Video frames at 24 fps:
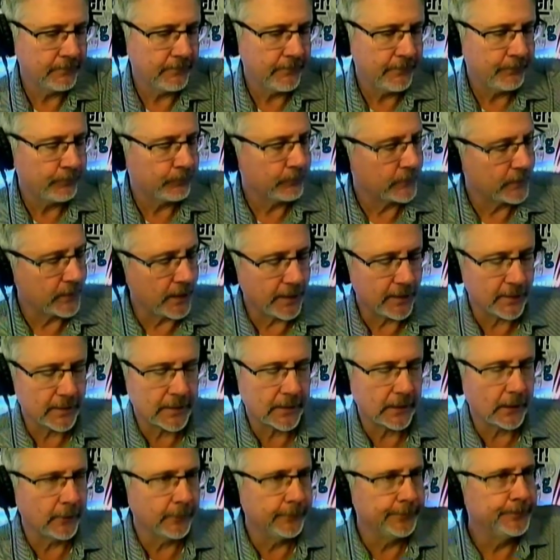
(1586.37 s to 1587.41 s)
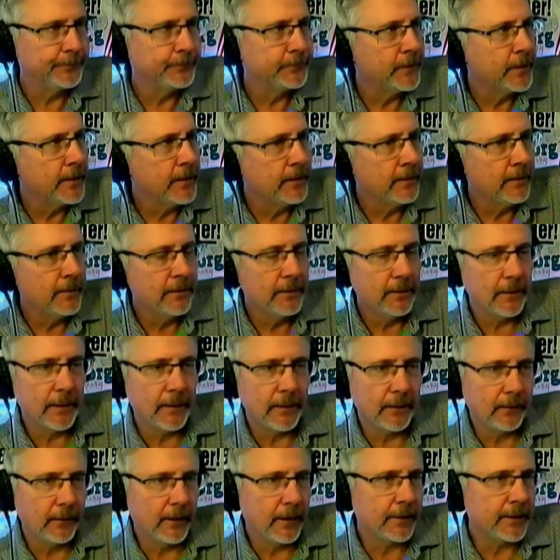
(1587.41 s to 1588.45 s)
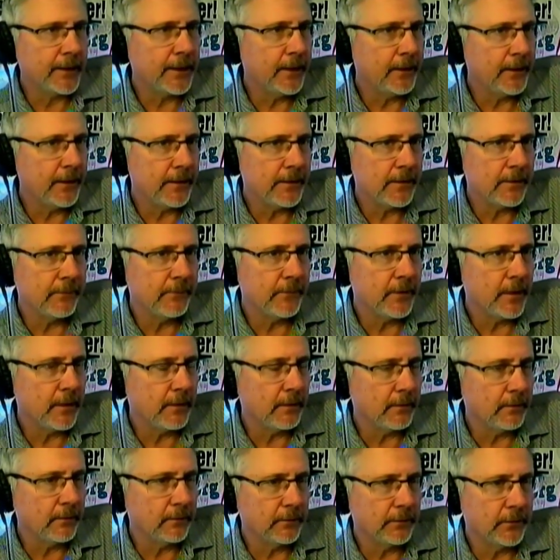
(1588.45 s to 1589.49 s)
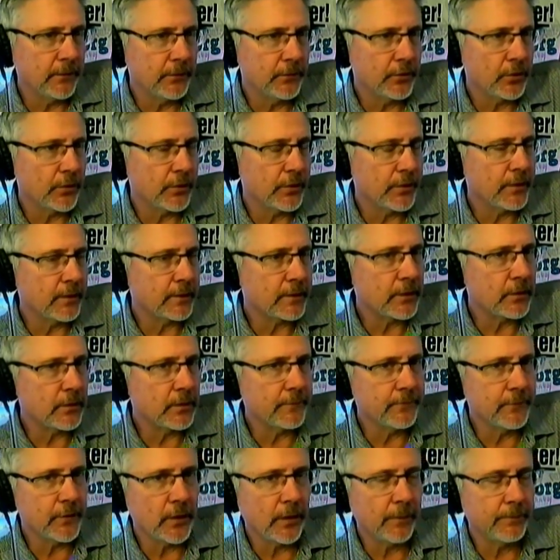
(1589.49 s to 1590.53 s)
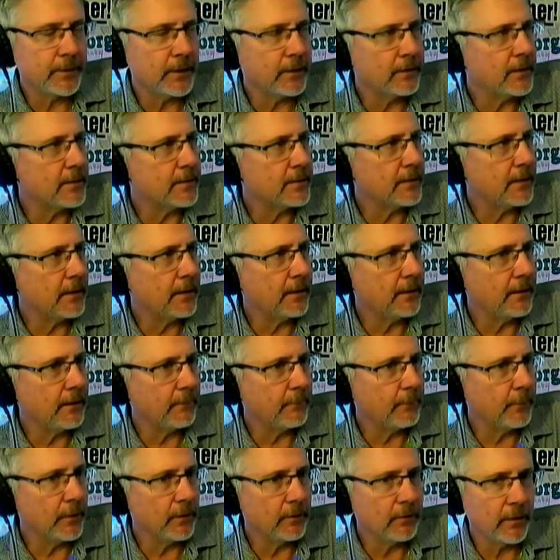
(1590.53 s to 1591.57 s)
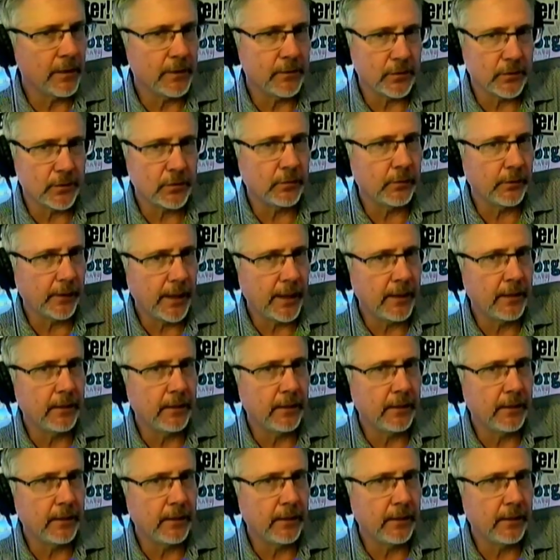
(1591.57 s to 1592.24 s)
Take it slow. Uh, a lot of counties and jurisdictions have jumped at this thing and, have, and just created